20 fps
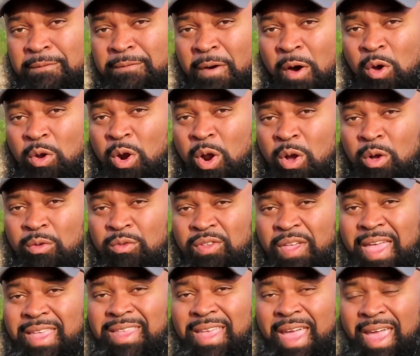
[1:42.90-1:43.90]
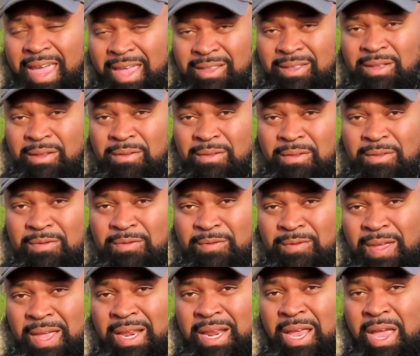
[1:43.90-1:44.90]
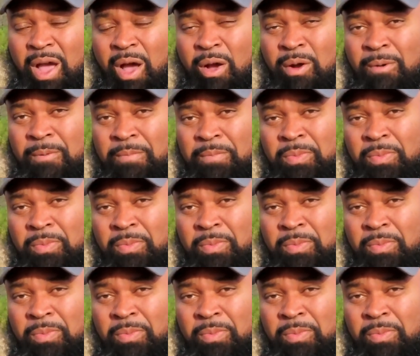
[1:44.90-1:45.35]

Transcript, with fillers: photos at the end of this video.